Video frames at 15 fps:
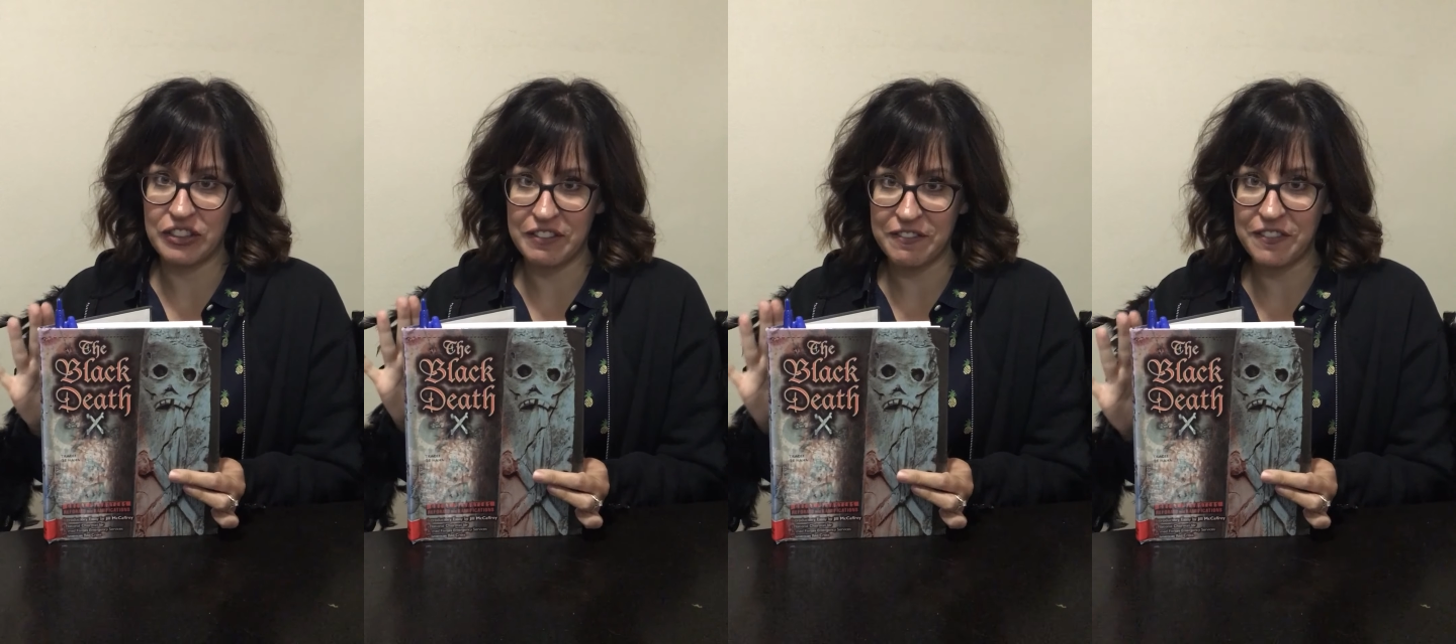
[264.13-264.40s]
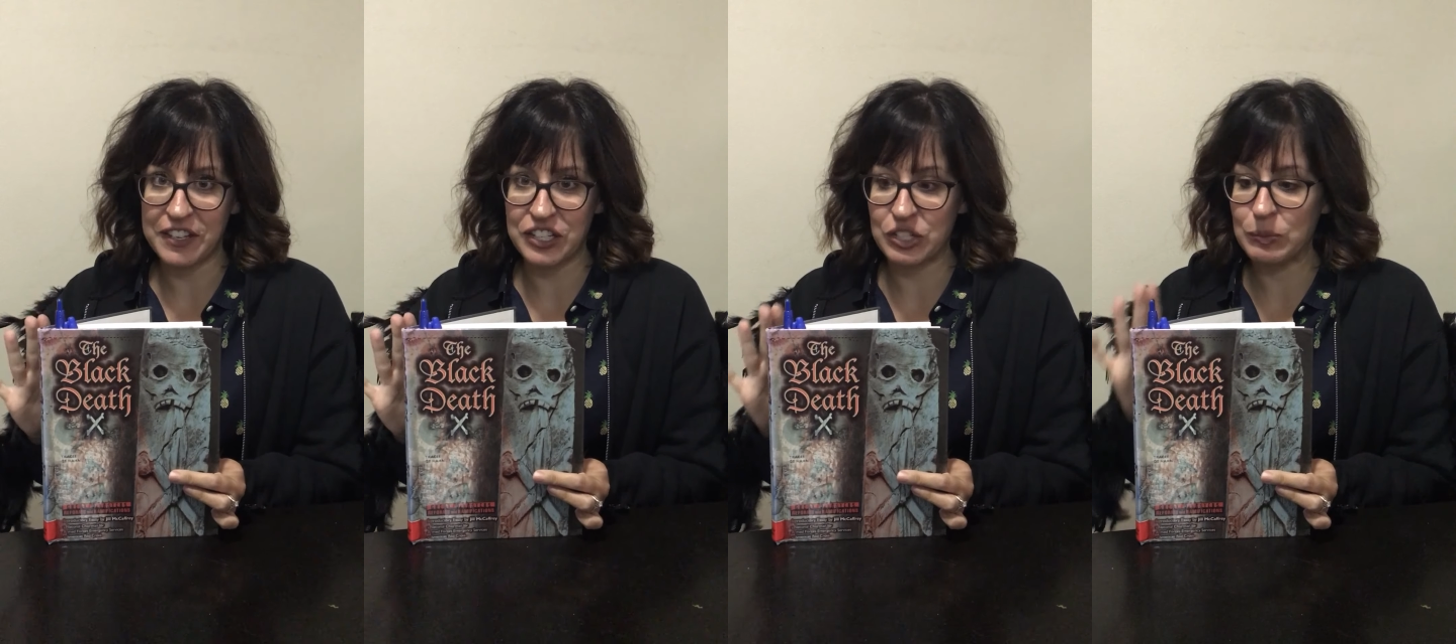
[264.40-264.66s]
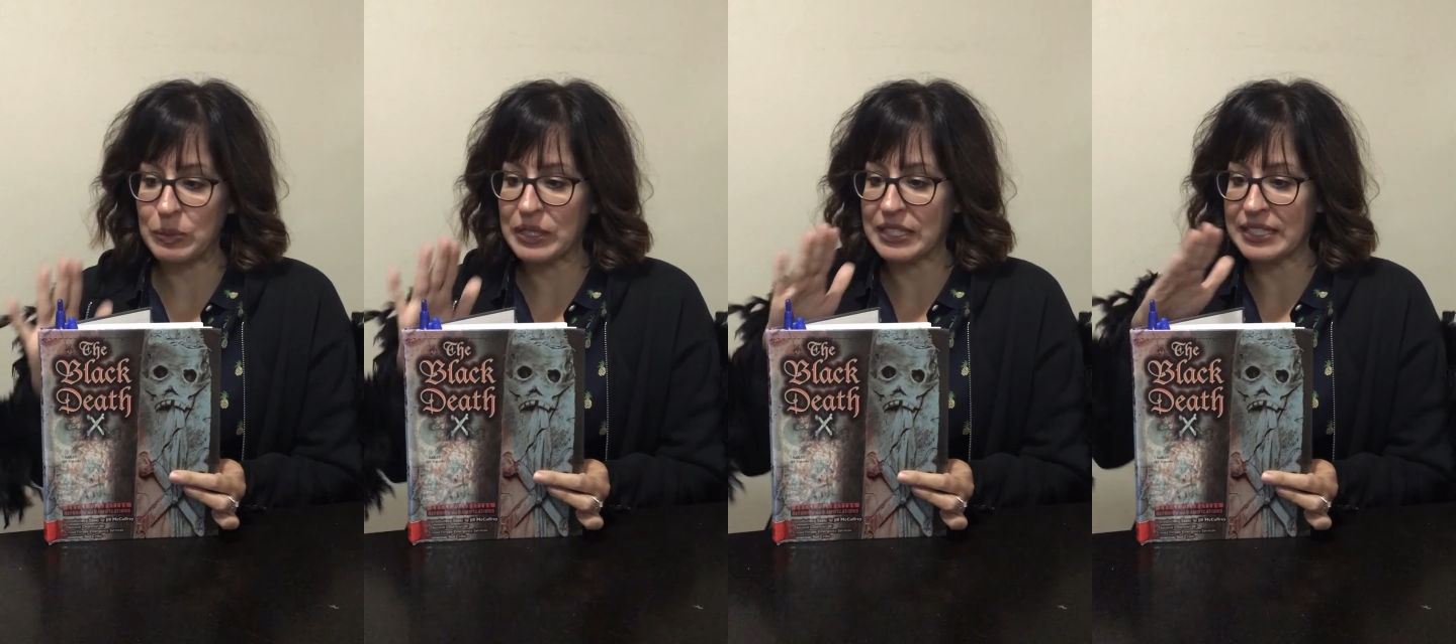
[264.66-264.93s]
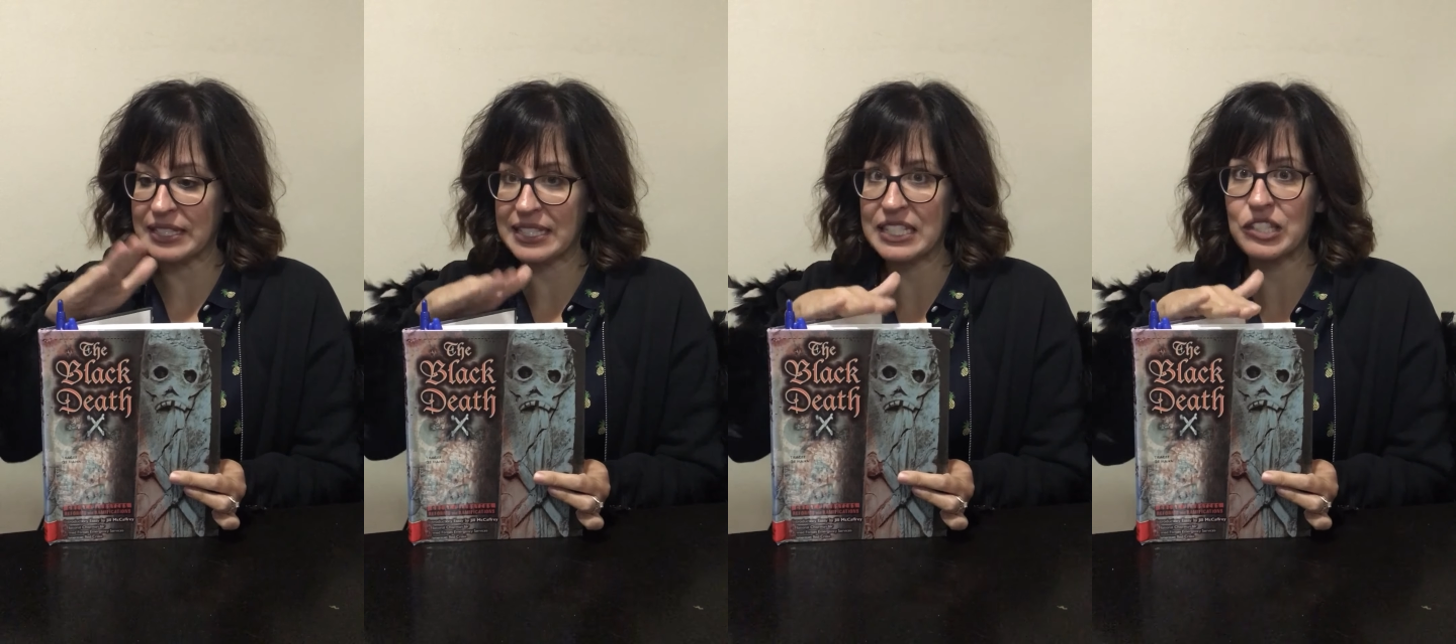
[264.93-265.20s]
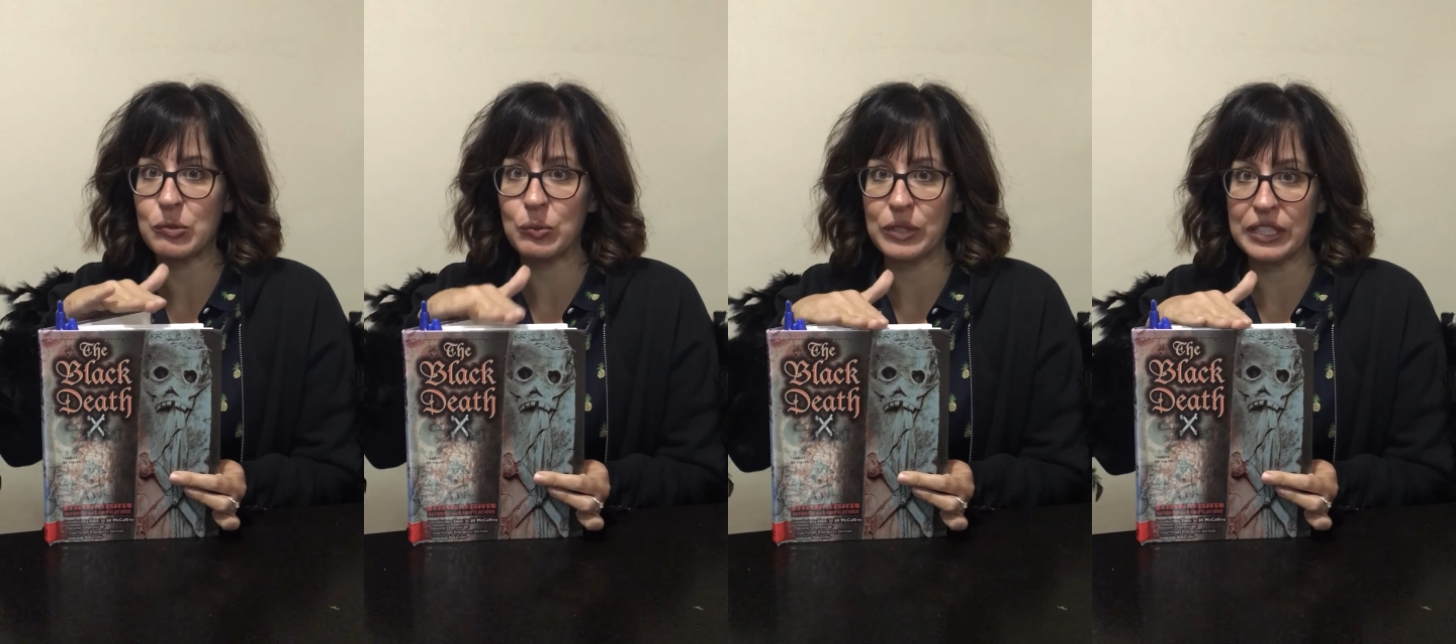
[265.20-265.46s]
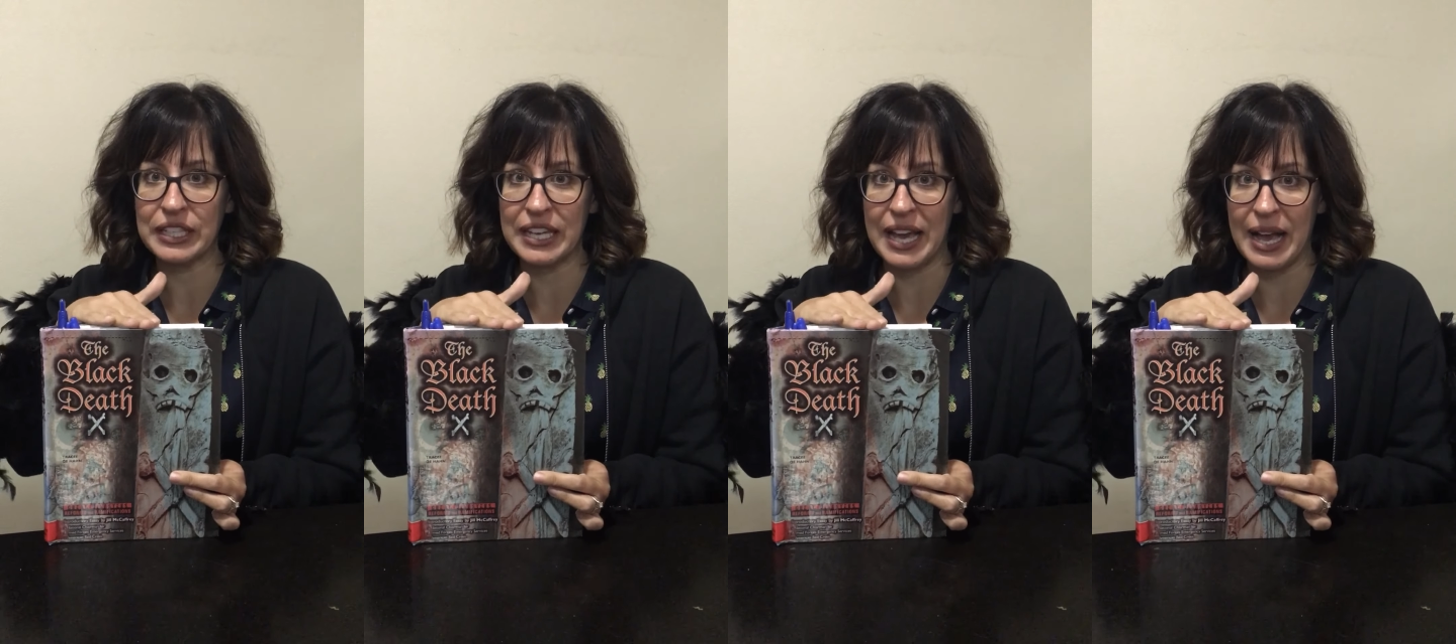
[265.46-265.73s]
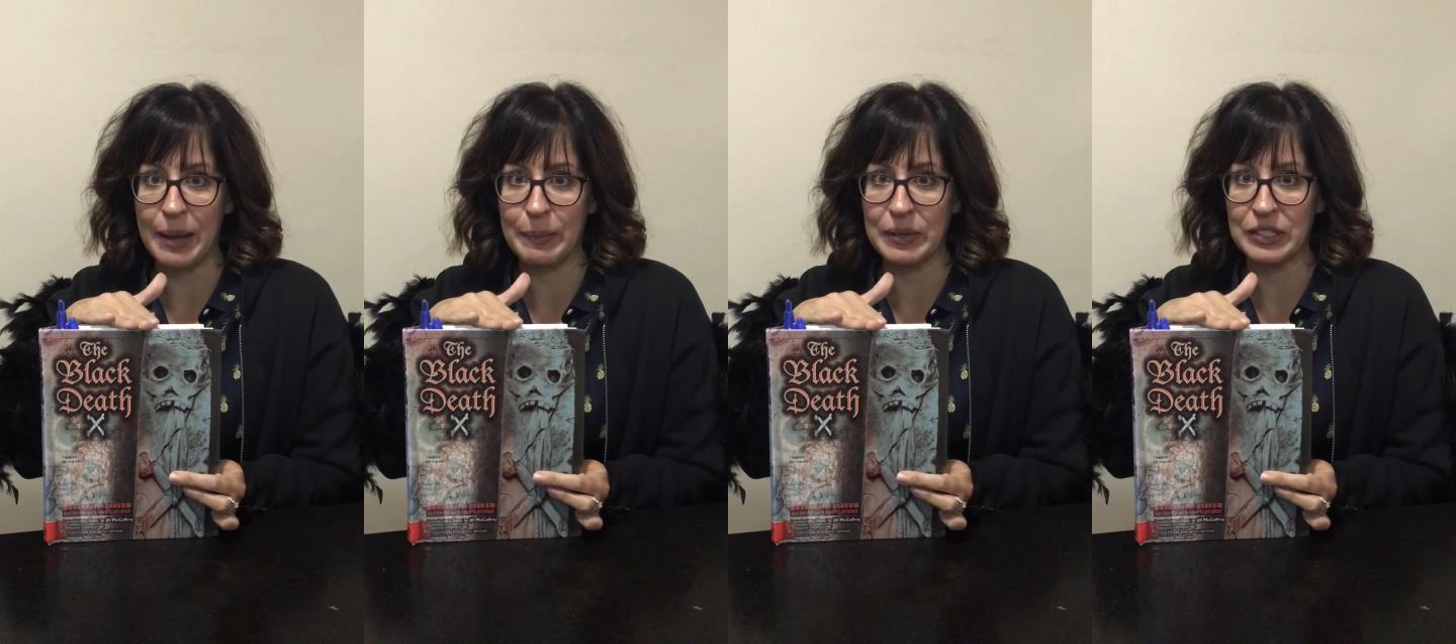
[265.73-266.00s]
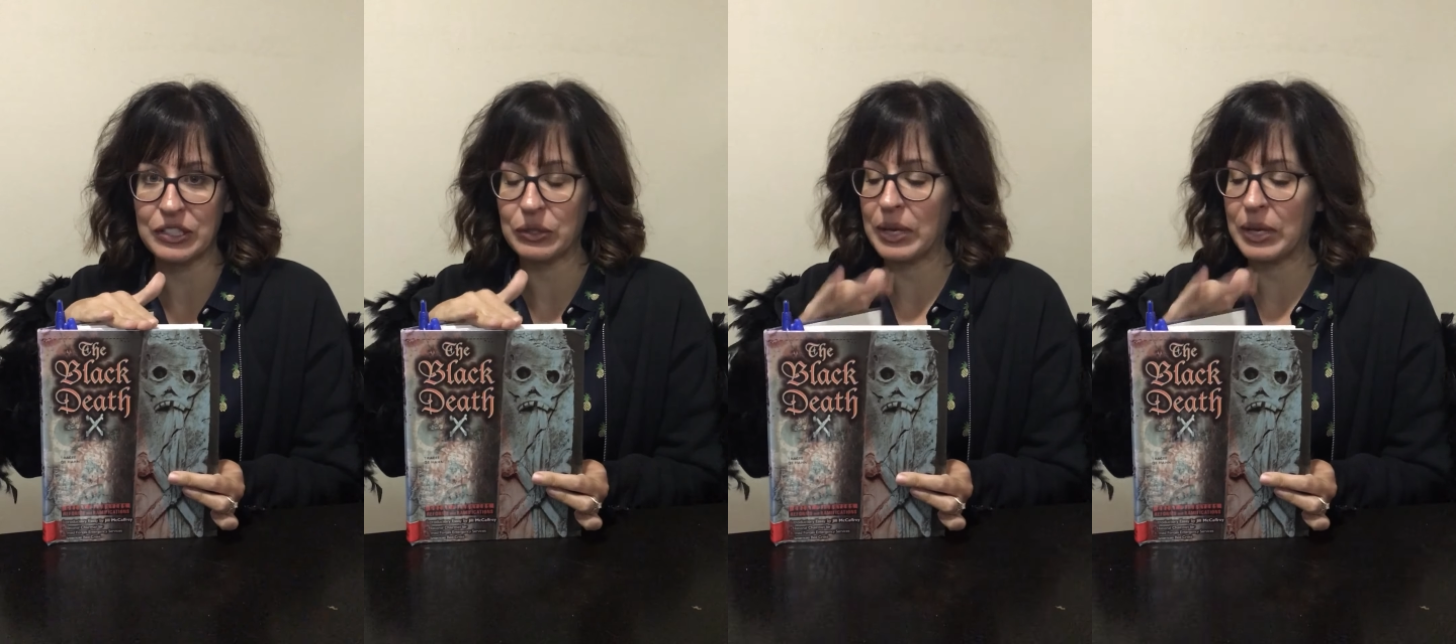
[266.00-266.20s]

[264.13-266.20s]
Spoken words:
than fiction because this really happened,